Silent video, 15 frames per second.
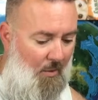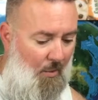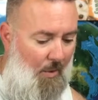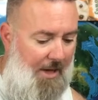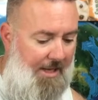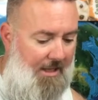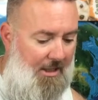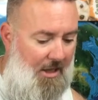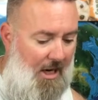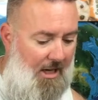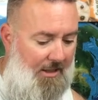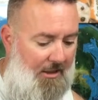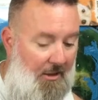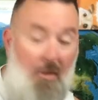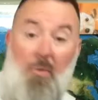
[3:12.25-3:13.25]
Wheat
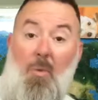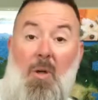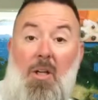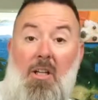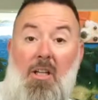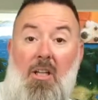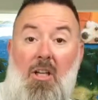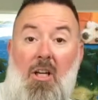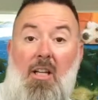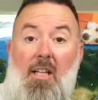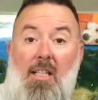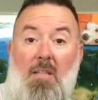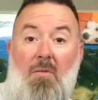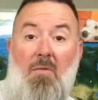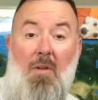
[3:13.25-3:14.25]
stalks look really good.
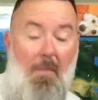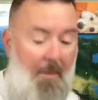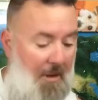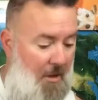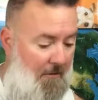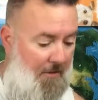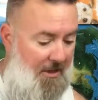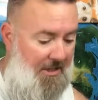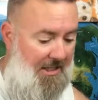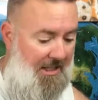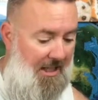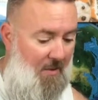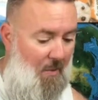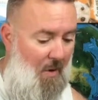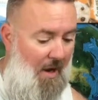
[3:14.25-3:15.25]
Let's flip it over and
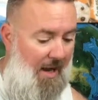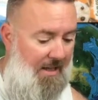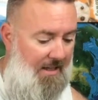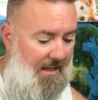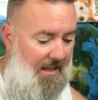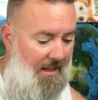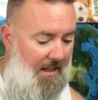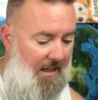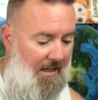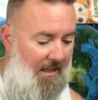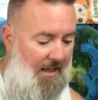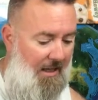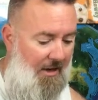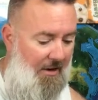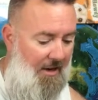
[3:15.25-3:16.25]
see what
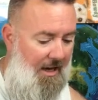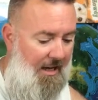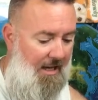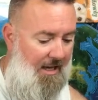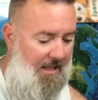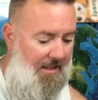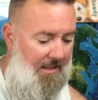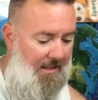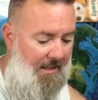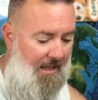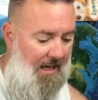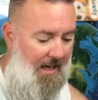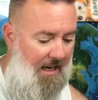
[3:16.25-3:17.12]
year it is.